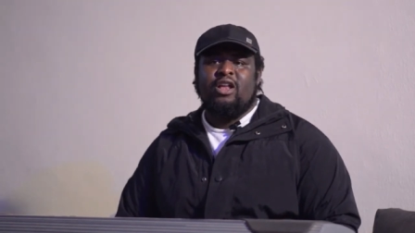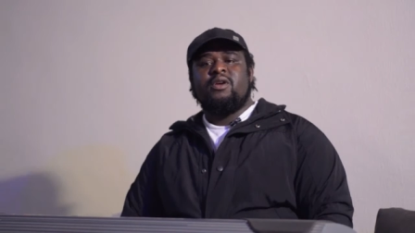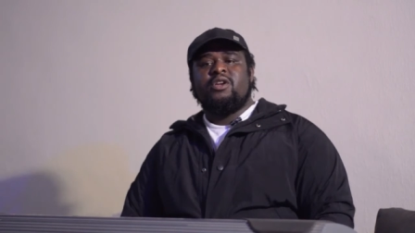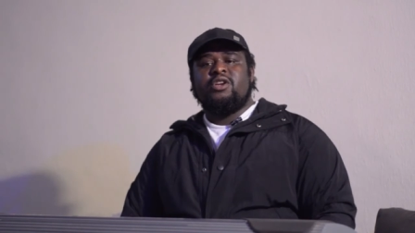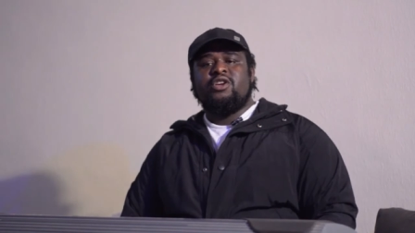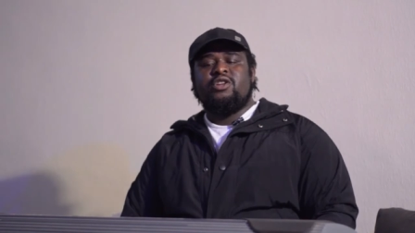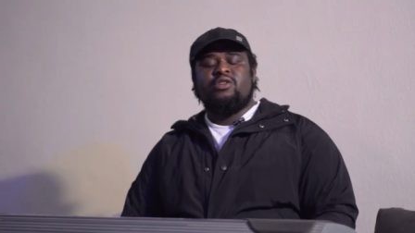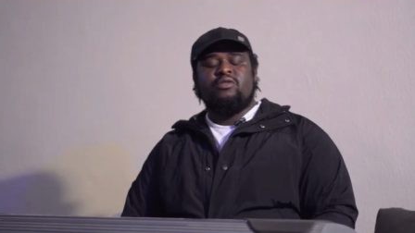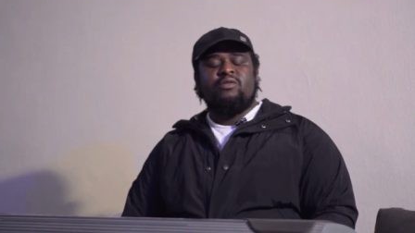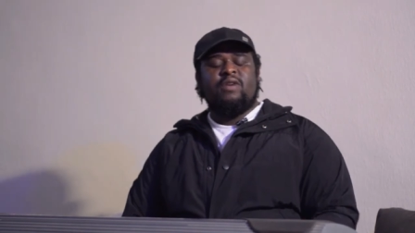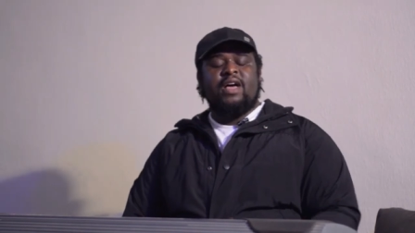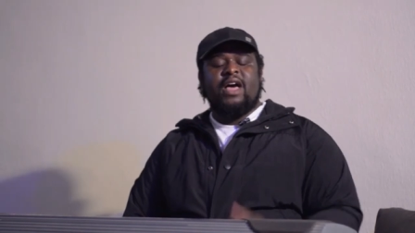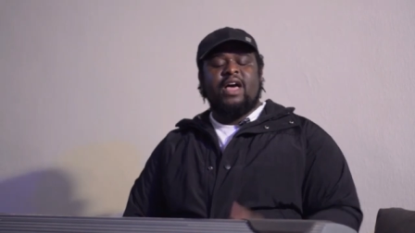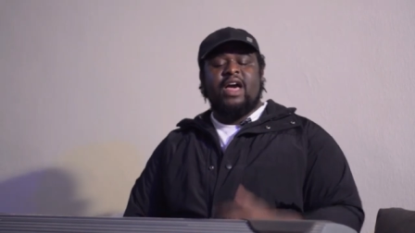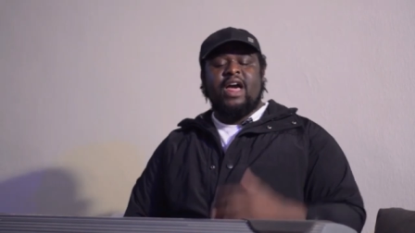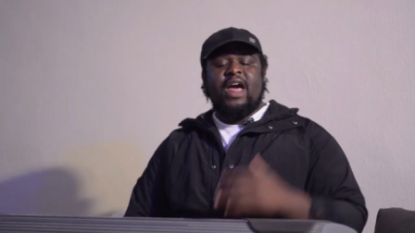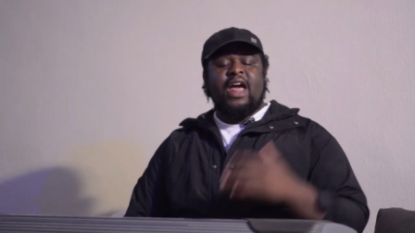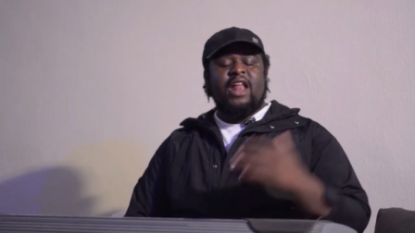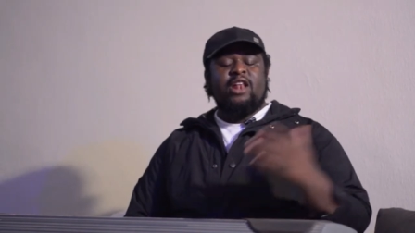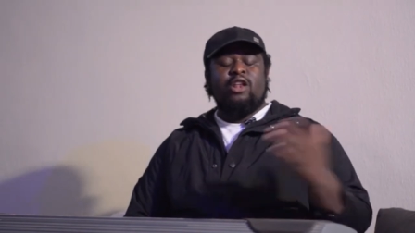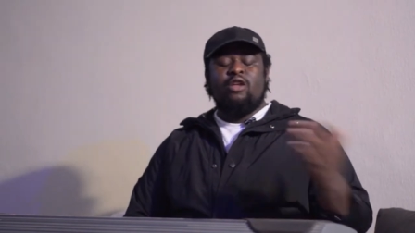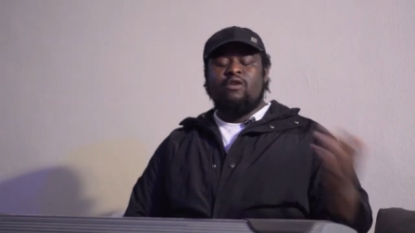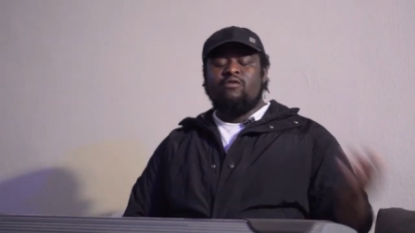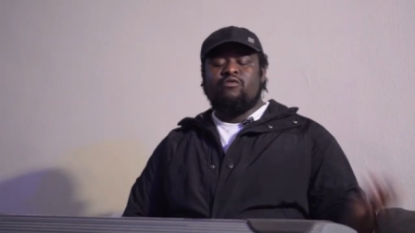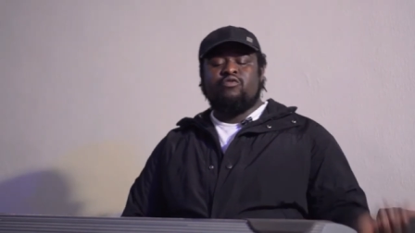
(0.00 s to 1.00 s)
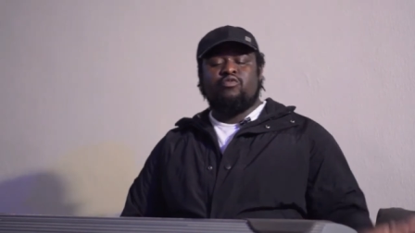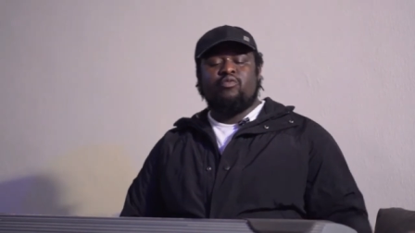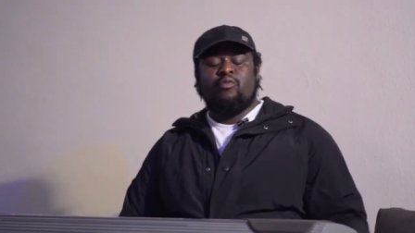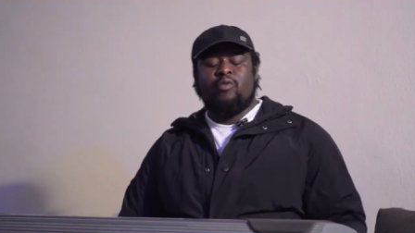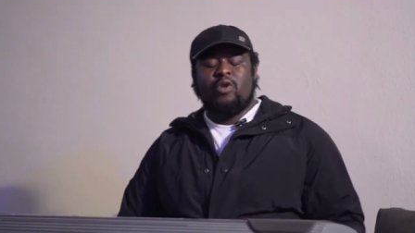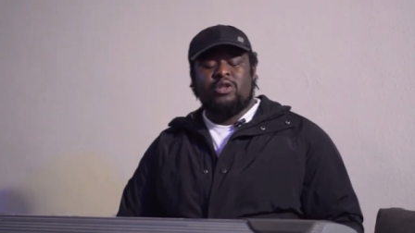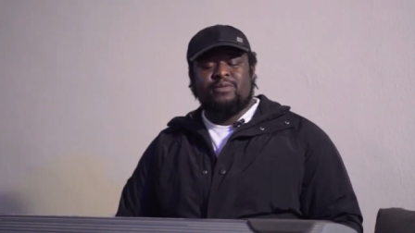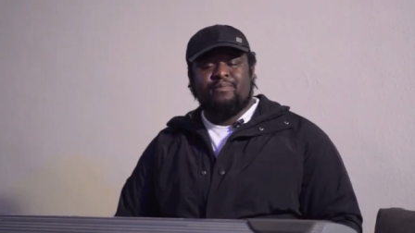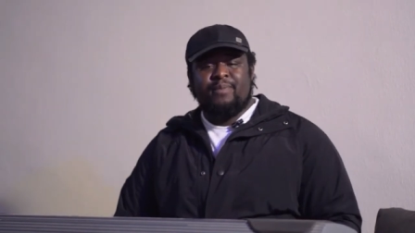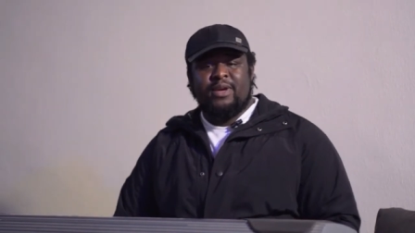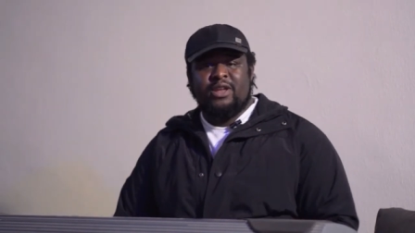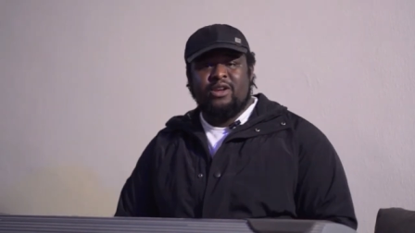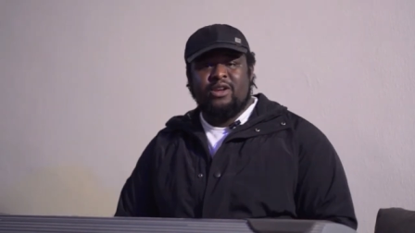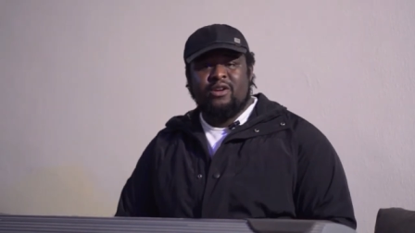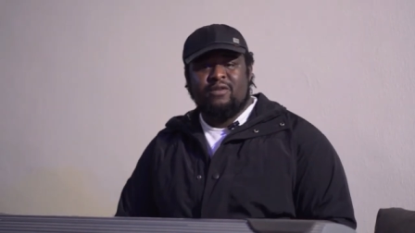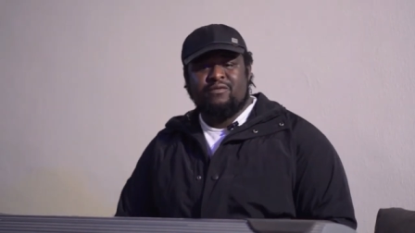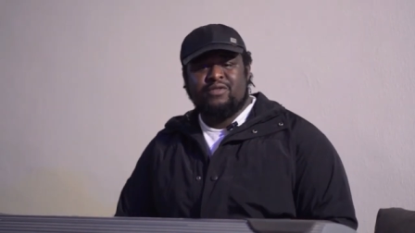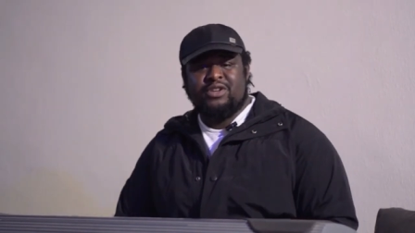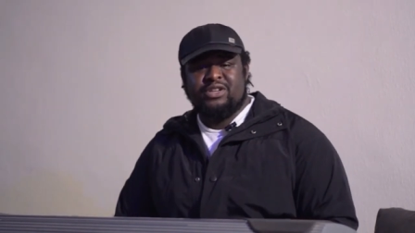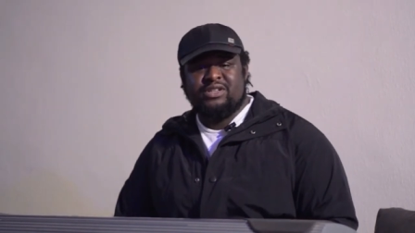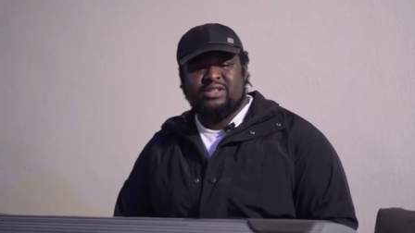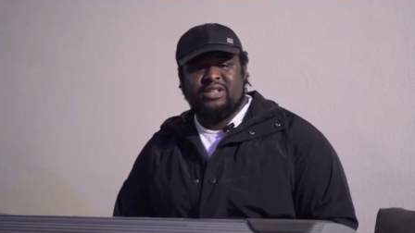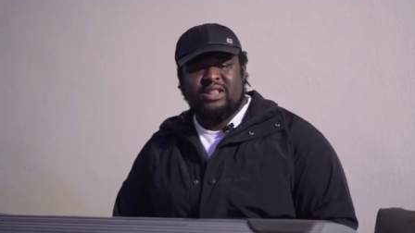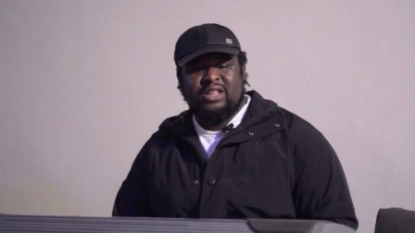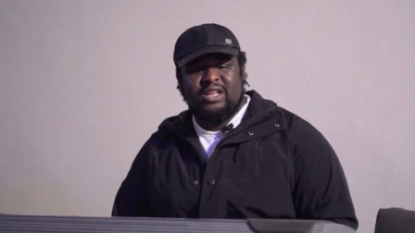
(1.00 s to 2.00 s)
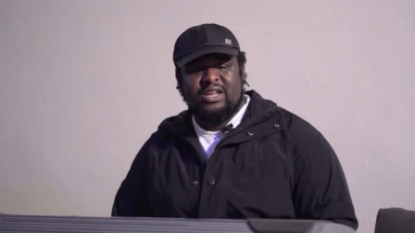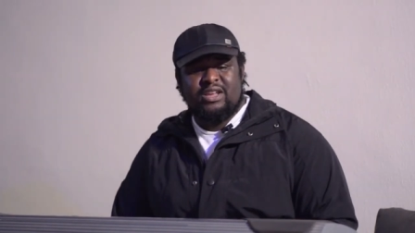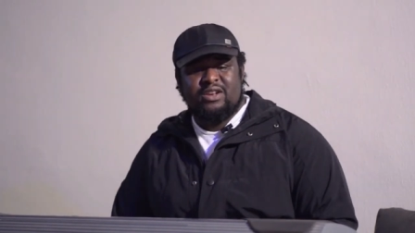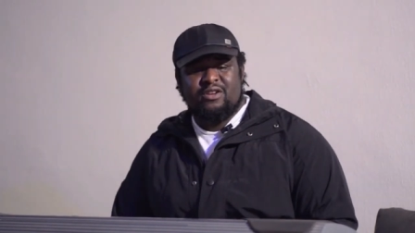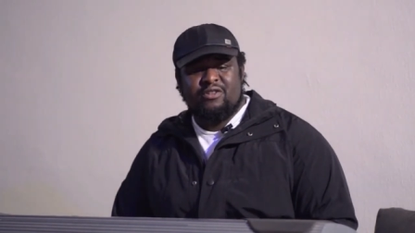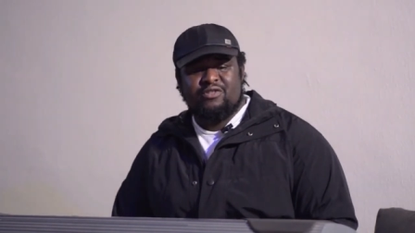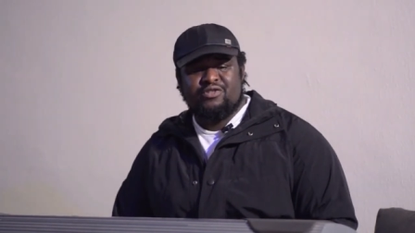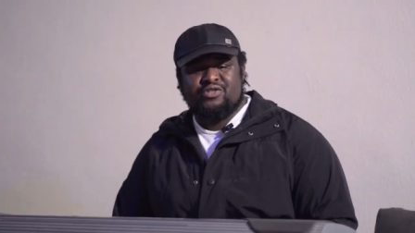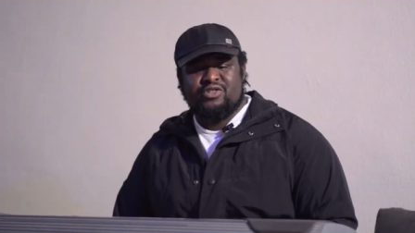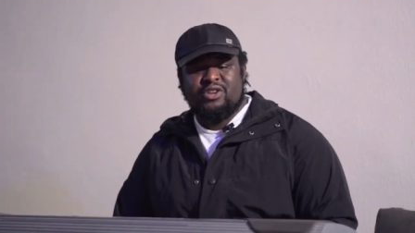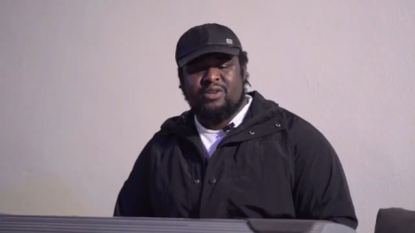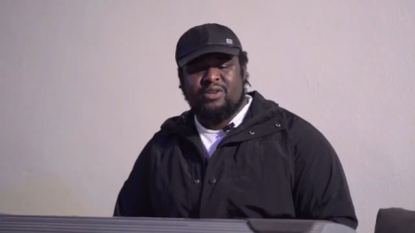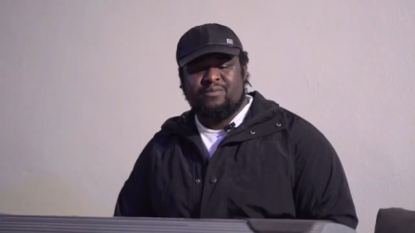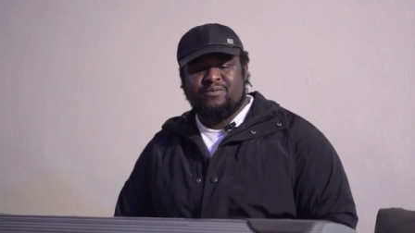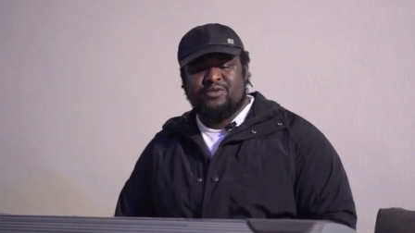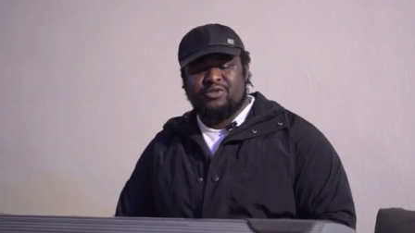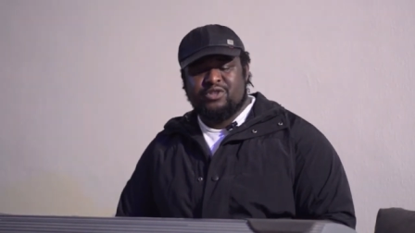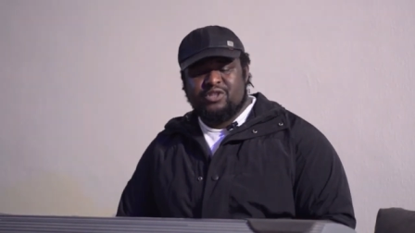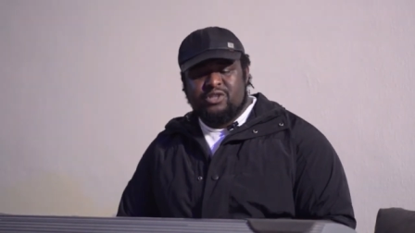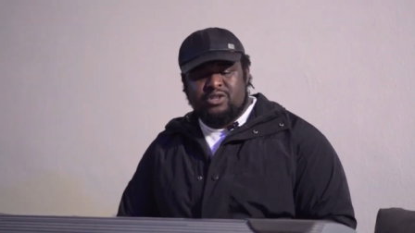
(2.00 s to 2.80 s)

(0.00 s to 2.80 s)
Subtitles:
You know, I love what many of these leaders and